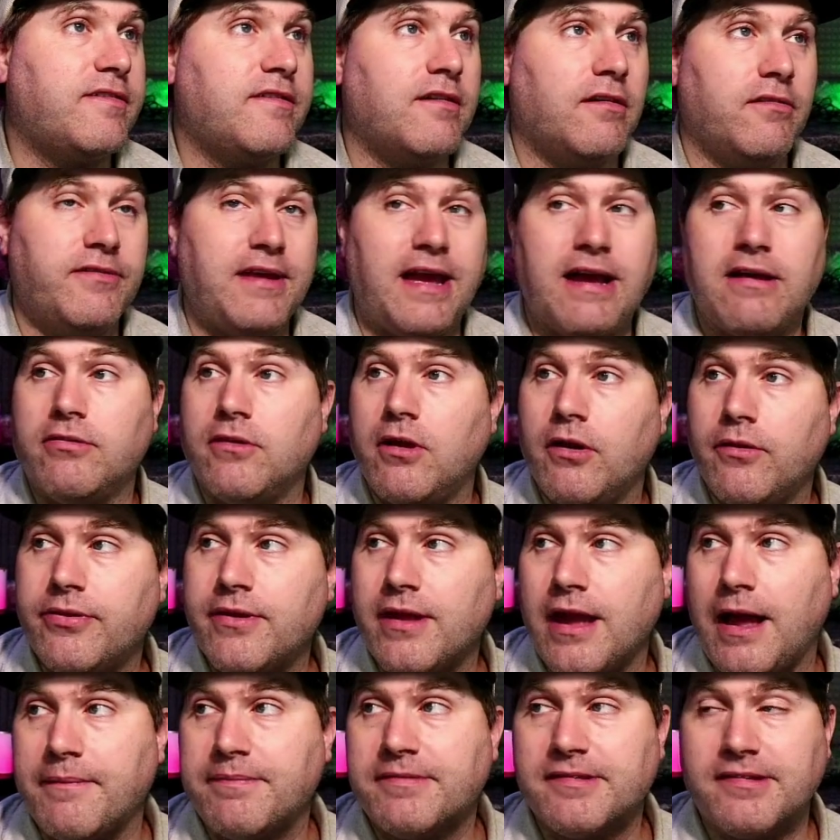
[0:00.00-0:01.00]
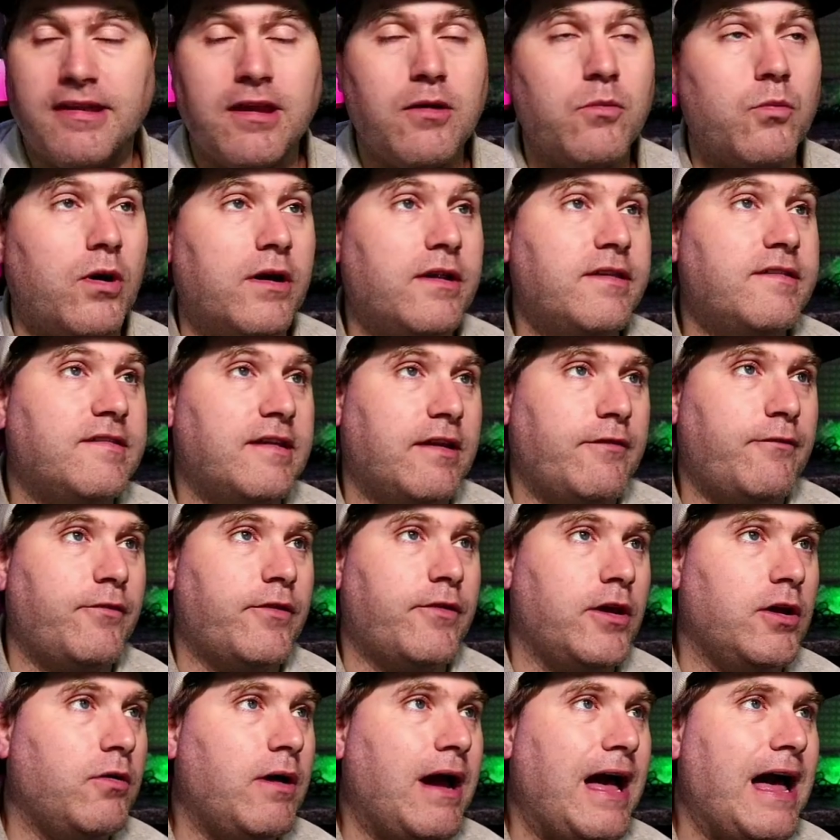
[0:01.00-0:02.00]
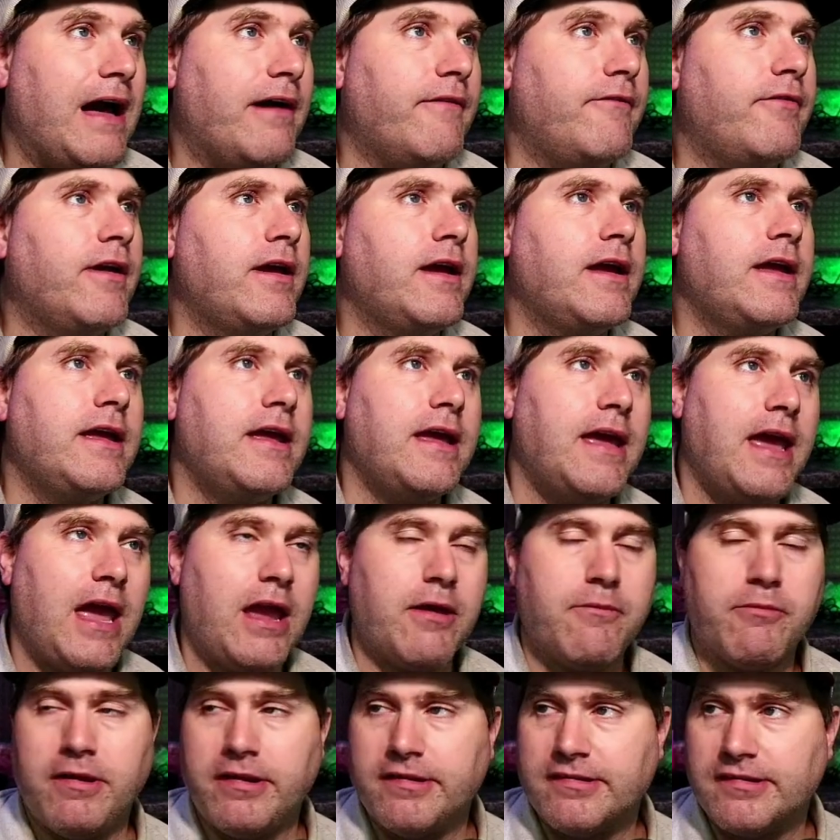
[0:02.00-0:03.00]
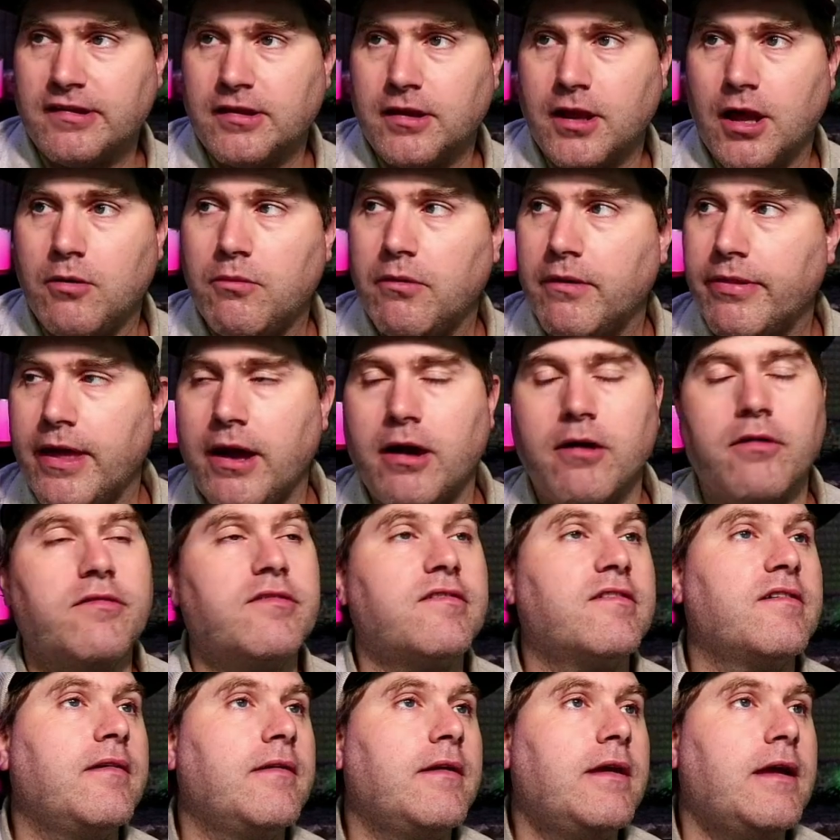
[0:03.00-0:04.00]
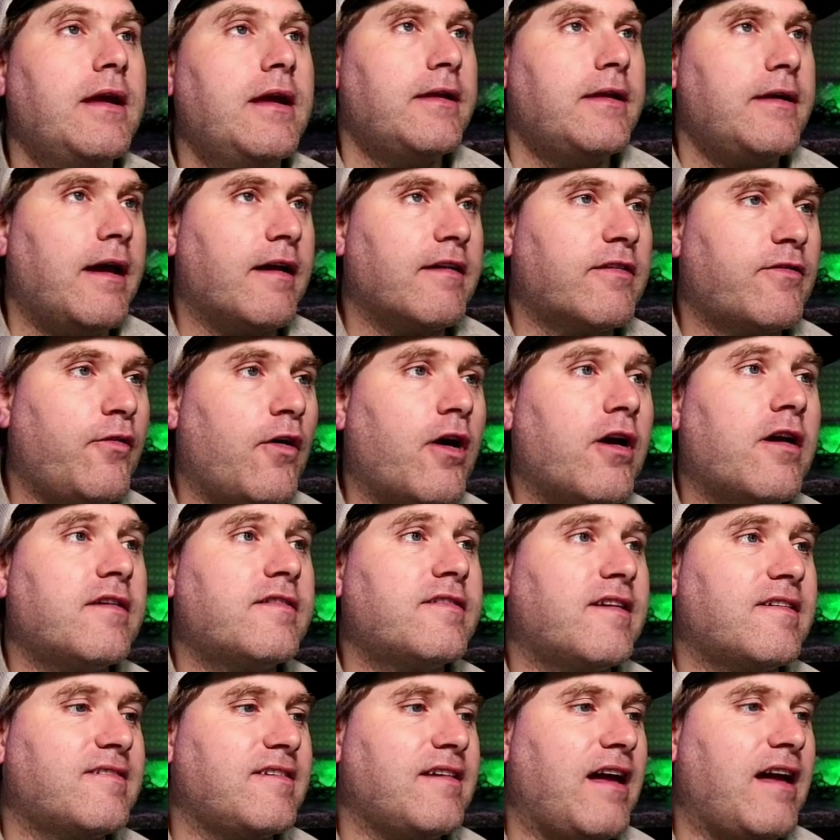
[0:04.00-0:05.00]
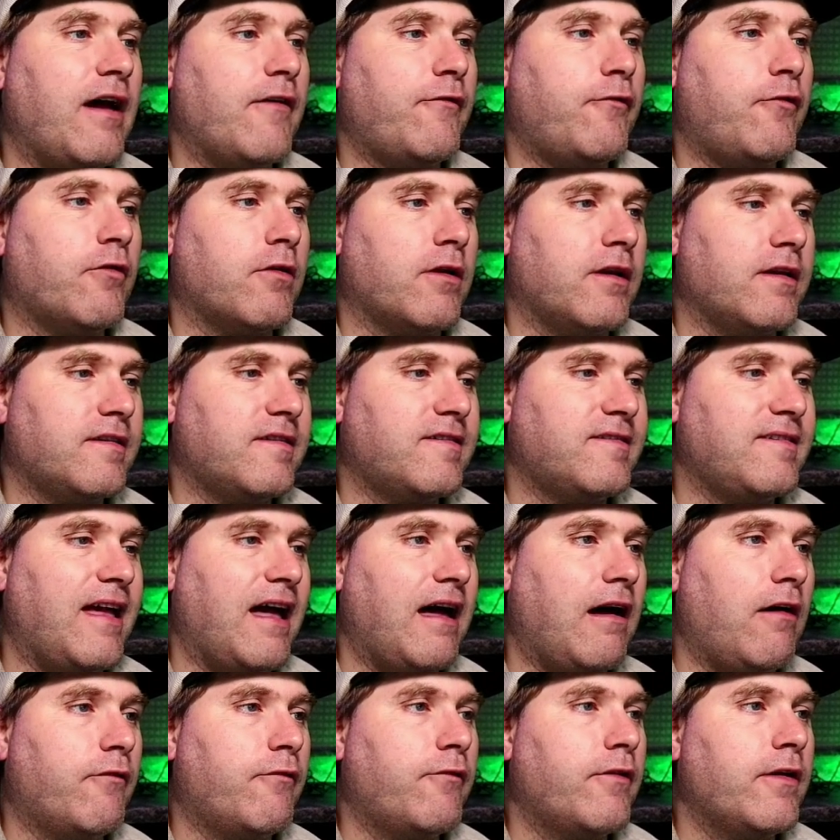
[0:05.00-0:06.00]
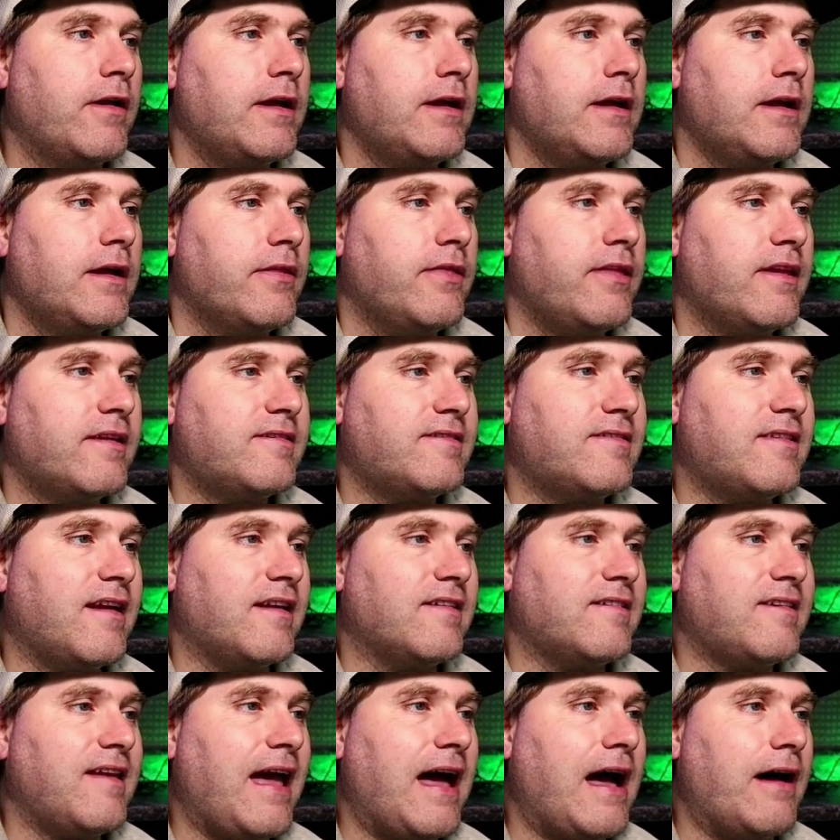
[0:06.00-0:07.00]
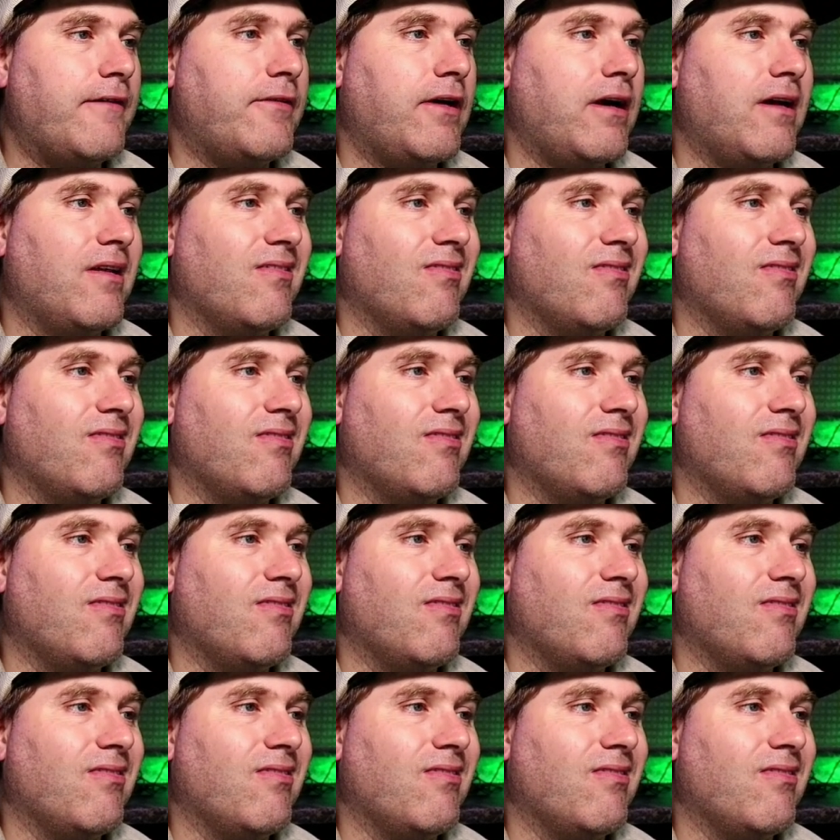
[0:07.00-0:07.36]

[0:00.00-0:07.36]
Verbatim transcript: still download the obsolete ones if you have a reason to go with those. Now, as far as the software itself, this does have a